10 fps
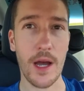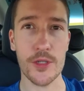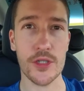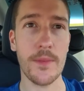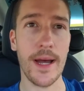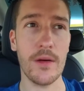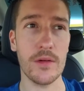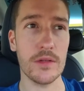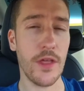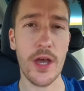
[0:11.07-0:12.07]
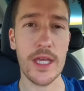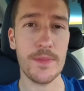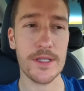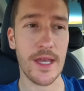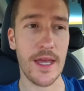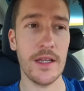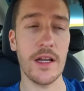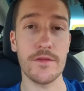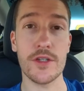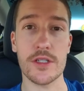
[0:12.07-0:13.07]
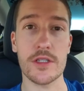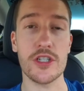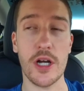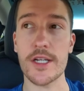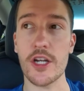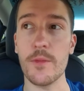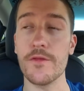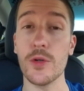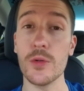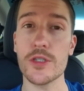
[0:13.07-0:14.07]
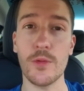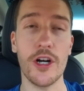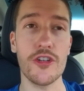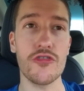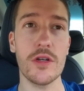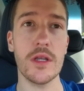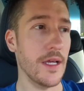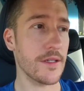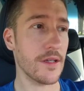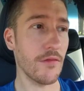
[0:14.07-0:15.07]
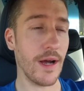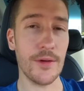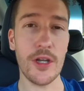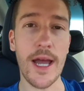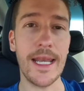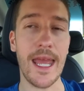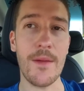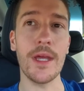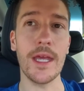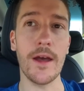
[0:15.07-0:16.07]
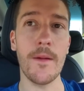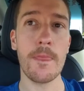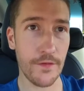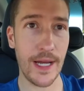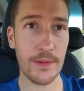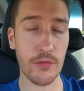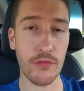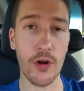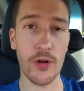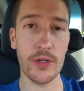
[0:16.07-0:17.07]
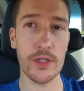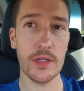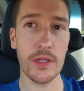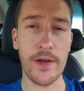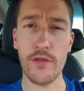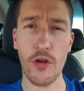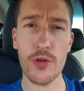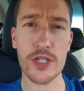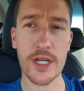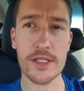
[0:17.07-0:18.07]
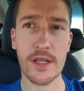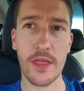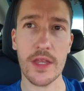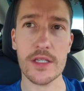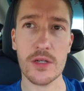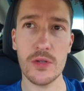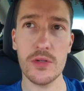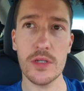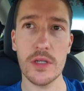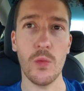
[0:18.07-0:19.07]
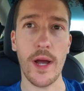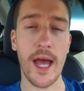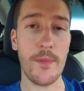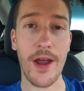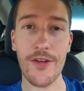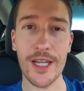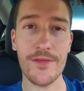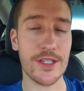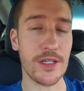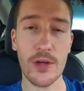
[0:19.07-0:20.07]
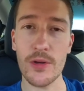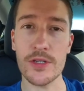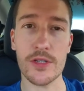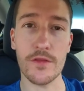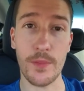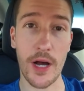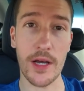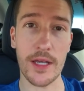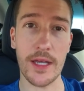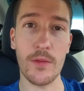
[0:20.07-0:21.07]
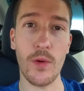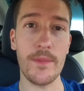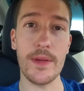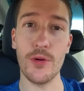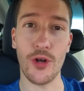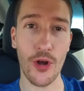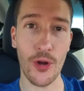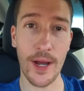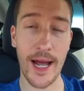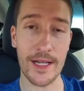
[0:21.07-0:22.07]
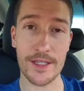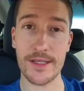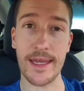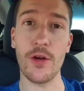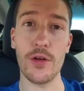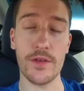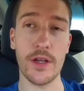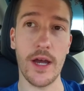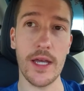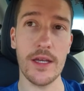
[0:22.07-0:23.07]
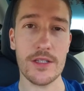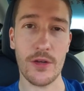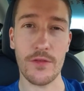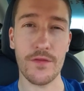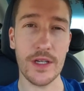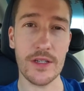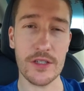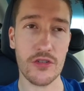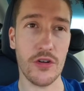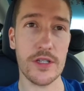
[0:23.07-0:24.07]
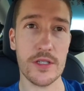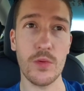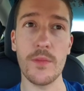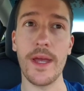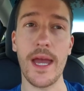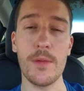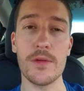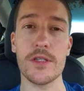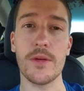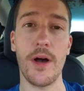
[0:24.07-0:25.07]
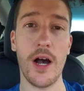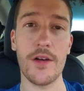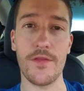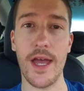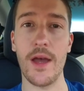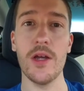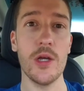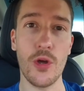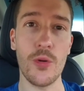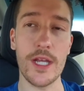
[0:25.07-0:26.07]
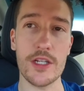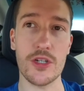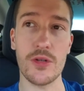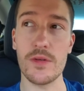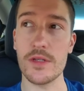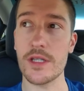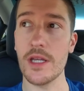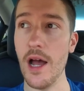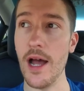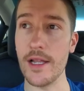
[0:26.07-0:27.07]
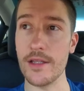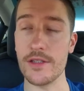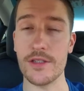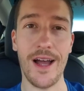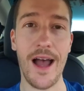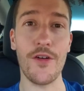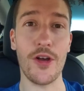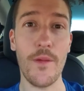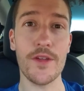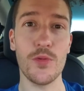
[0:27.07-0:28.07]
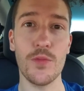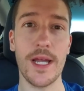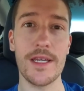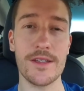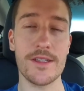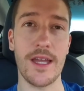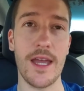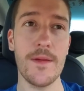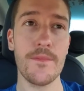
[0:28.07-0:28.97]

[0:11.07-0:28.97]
I was on about 30%. I've just charged it up full to 100. It's around 9 a.m. here. I found a road by the Roaches, I think it's called, where apparently there's loads of parking where people go and stay overnight. So fingers crossed we'll be able to park there, no issues, and have a comfortable place to stay.